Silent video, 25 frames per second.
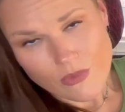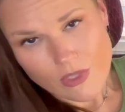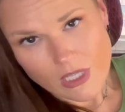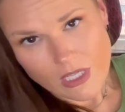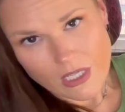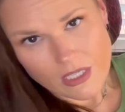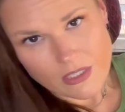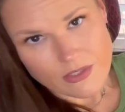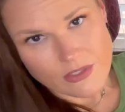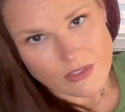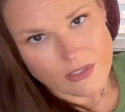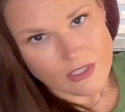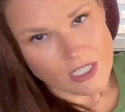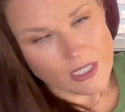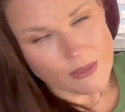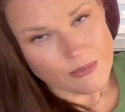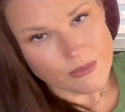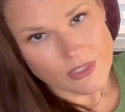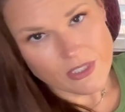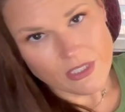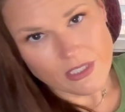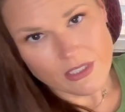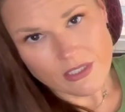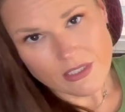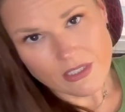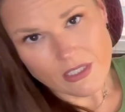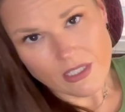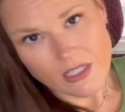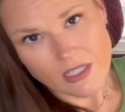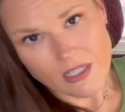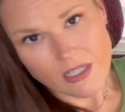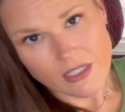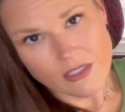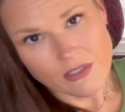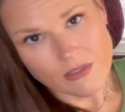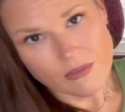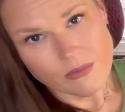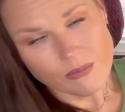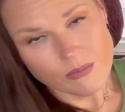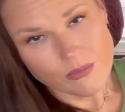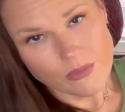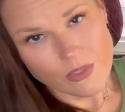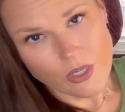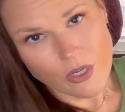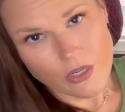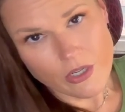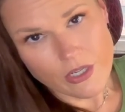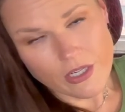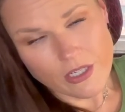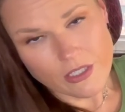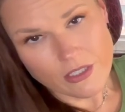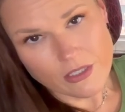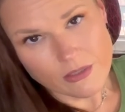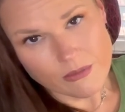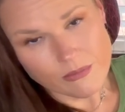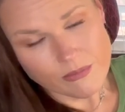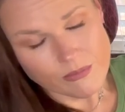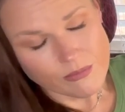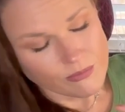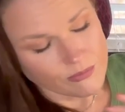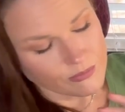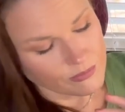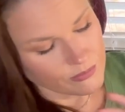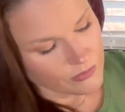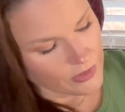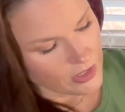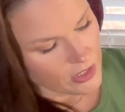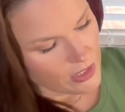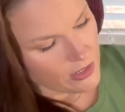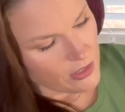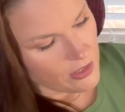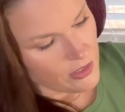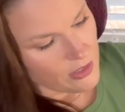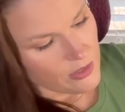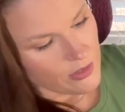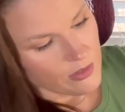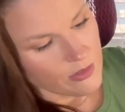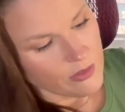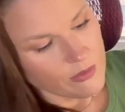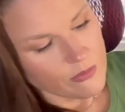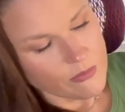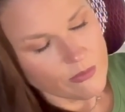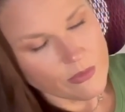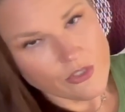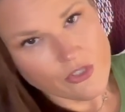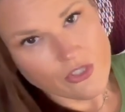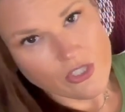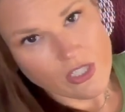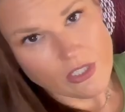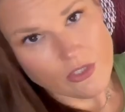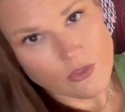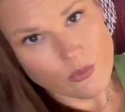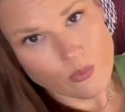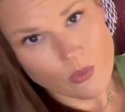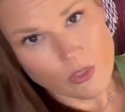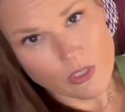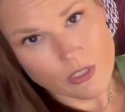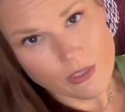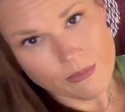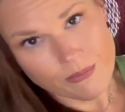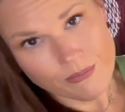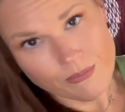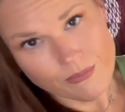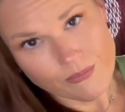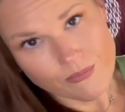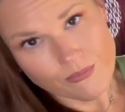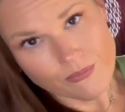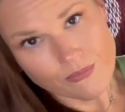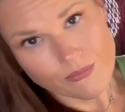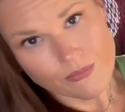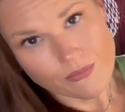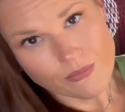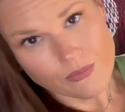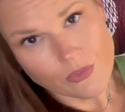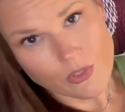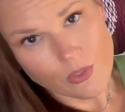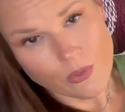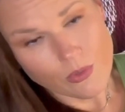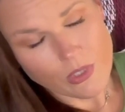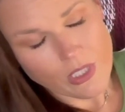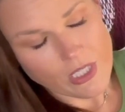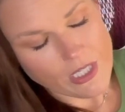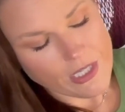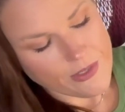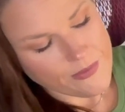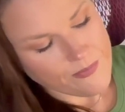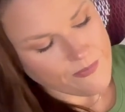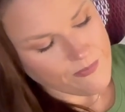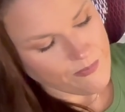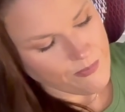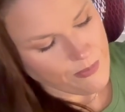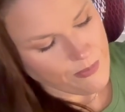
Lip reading: It's time to decide. Are you going to reject one? Okay.